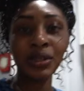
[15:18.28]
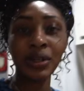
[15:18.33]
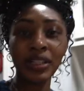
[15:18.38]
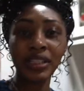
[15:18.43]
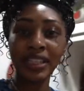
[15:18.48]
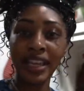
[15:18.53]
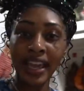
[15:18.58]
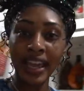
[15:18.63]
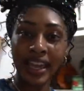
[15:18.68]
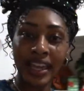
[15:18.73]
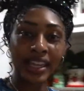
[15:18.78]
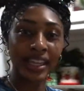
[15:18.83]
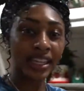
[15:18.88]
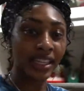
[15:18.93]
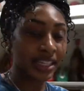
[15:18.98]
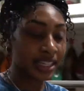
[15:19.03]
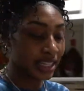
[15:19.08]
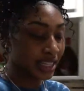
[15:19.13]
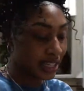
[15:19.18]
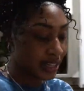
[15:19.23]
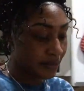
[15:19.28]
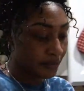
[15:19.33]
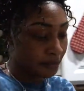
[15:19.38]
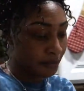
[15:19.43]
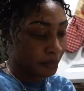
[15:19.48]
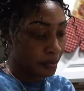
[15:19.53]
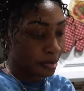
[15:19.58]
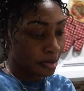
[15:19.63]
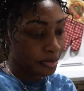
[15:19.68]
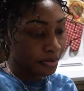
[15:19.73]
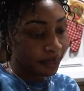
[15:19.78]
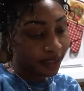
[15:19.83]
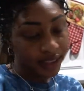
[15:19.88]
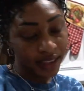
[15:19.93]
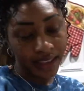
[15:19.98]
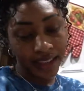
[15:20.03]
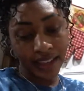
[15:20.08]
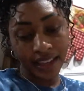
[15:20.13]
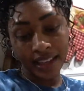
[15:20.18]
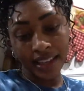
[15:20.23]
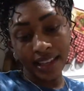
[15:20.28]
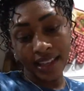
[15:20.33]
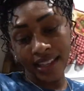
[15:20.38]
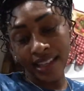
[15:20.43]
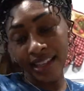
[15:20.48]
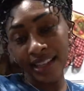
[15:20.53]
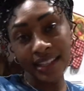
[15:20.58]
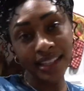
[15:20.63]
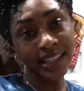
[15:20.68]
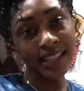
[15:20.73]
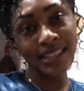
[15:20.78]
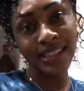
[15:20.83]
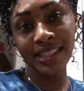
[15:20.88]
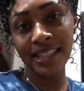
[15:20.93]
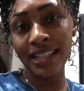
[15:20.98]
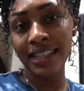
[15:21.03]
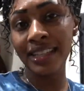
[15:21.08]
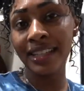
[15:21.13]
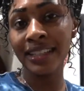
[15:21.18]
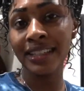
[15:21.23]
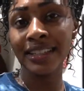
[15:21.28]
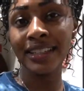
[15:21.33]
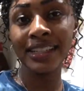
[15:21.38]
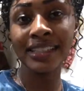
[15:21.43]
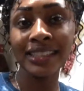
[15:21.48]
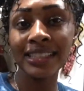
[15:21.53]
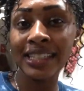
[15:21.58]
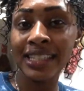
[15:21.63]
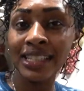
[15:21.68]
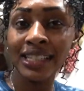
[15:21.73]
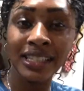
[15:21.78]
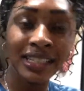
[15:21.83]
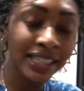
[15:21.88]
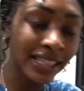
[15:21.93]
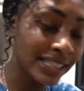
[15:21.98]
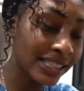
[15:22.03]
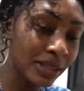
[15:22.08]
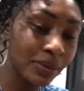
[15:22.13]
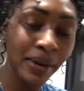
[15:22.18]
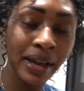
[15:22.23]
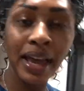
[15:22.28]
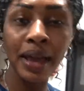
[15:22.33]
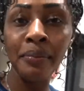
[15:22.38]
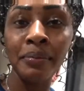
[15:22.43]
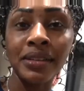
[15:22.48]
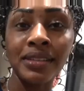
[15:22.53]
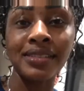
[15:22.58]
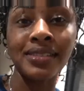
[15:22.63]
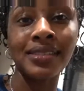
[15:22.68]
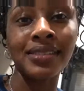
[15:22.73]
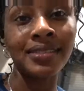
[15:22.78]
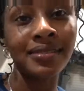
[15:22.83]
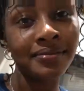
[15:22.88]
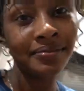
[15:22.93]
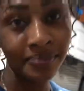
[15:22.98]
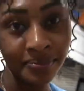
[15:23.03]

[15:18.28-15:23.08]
little day, and let's see what happens.